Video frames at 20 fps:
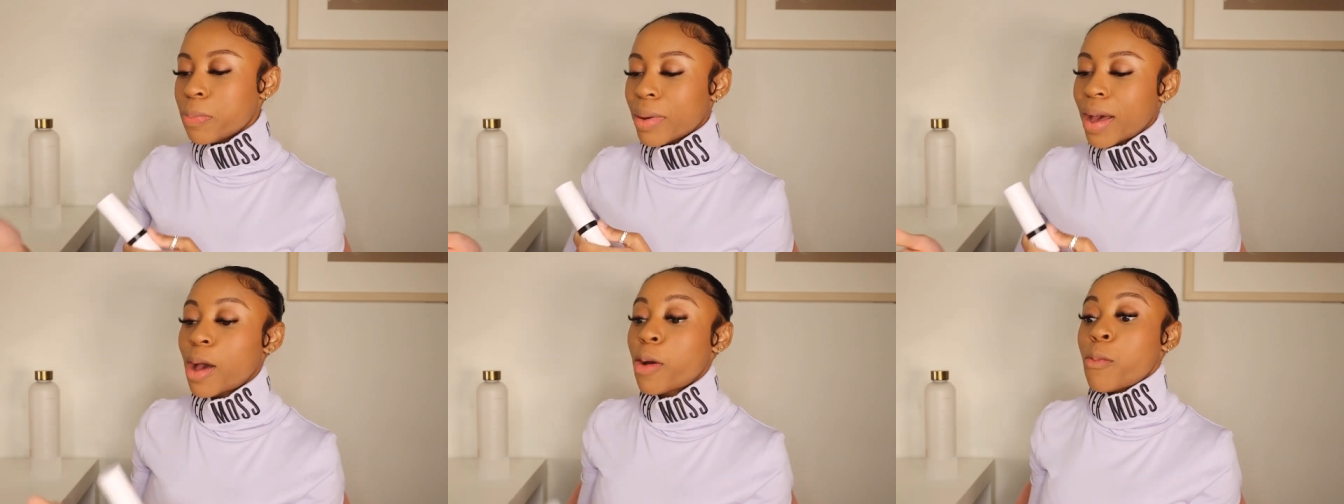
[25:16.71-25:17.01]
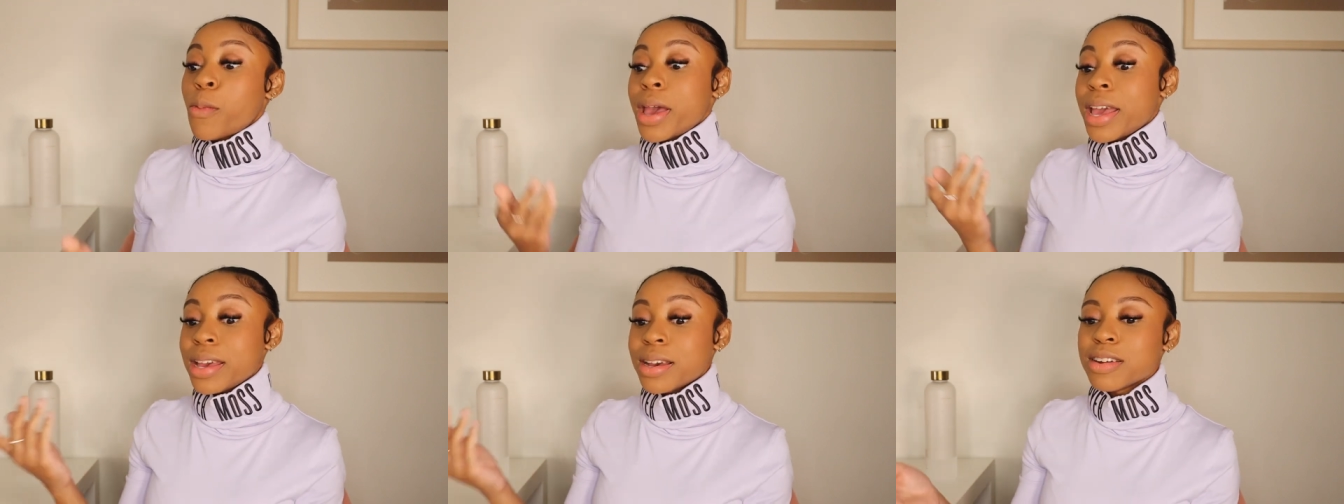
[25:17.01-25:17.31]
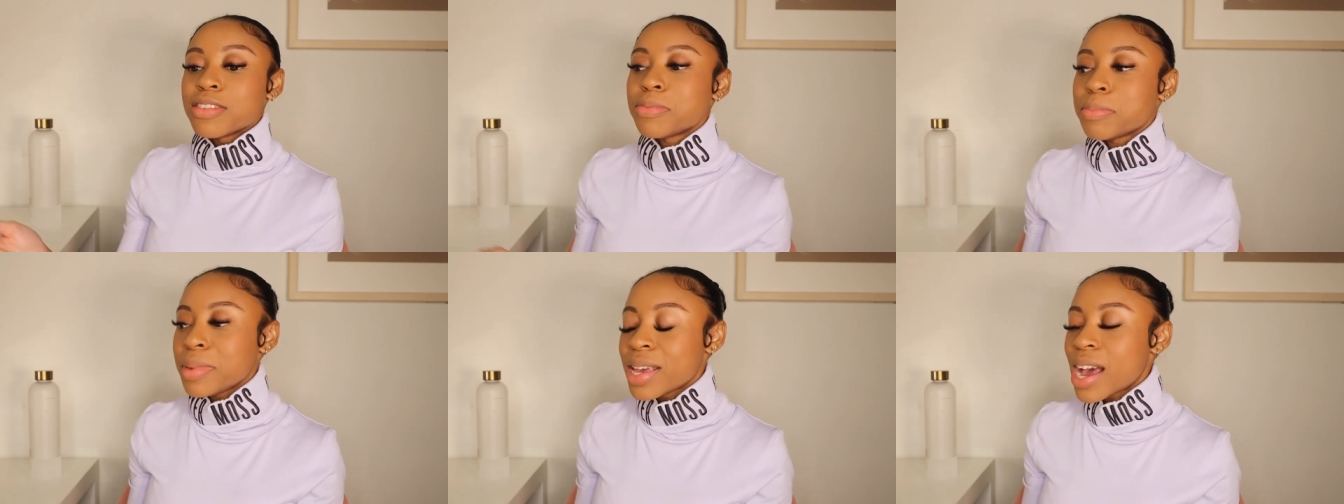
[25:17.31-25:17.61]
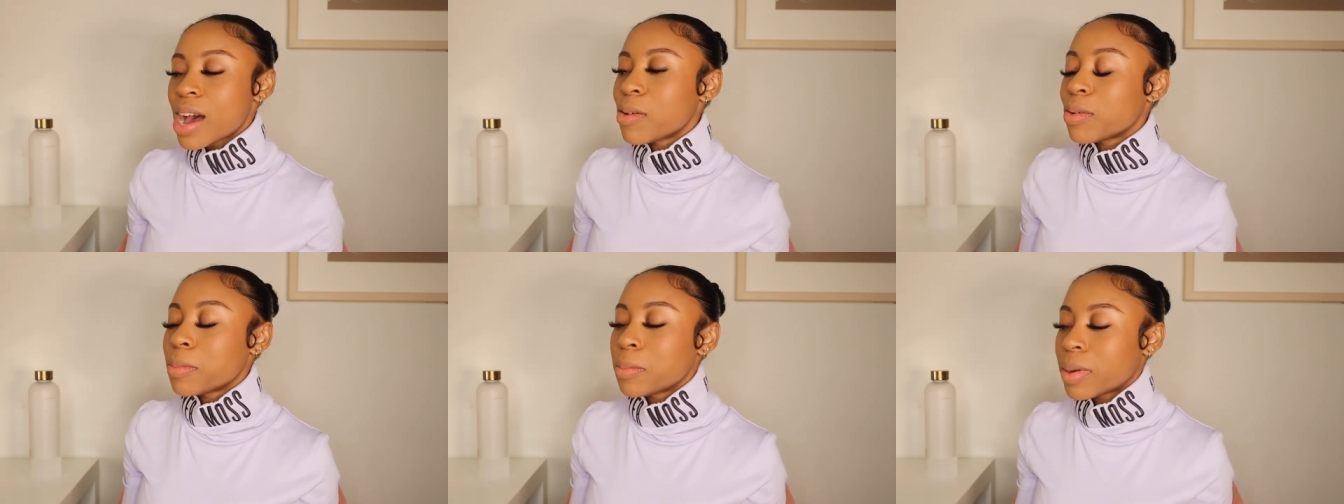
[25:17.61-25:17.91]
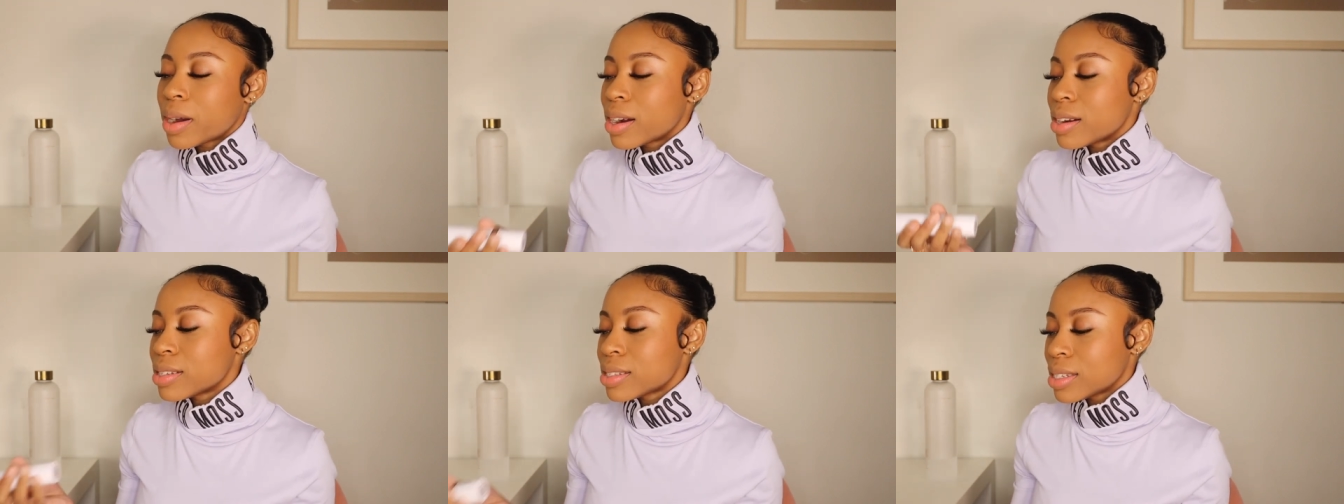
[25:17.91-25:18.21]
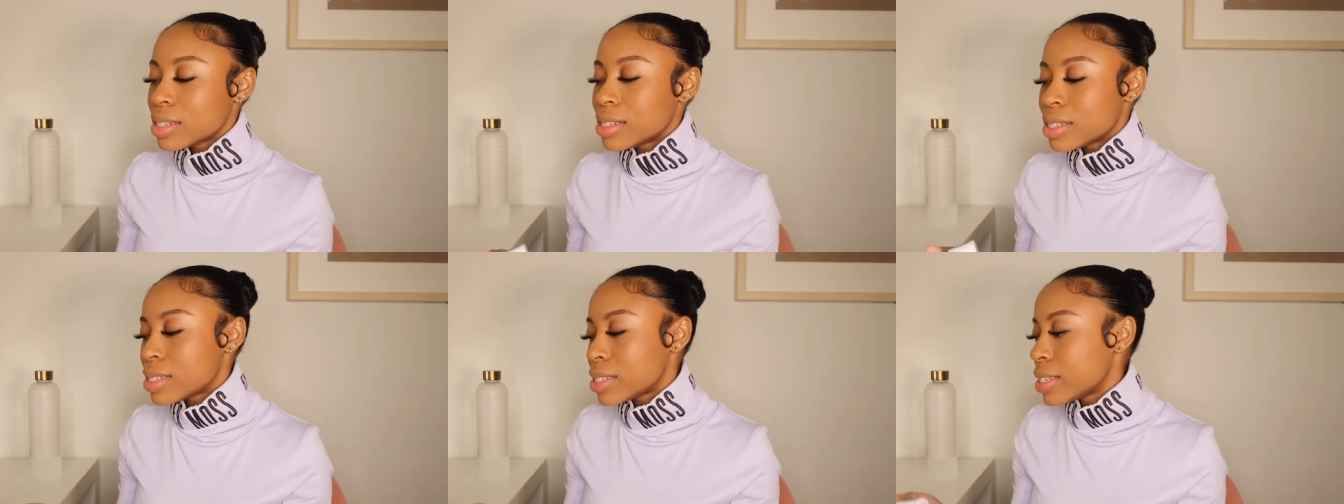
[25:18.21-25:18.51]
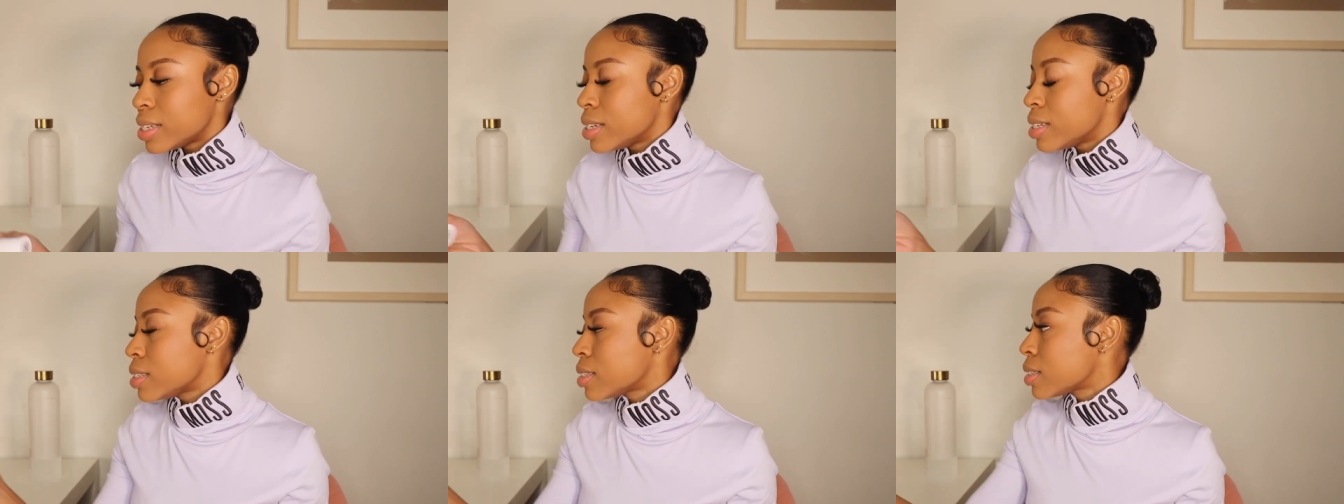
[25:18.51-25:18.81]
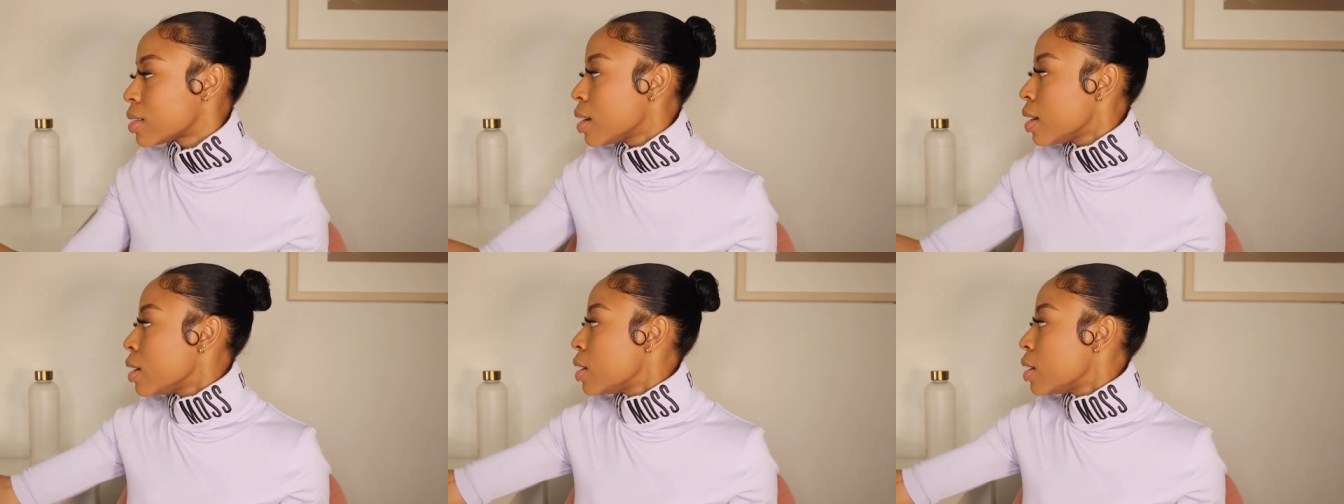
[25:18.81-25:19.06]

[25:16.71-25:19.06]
by way of Meow and Barks in a sense.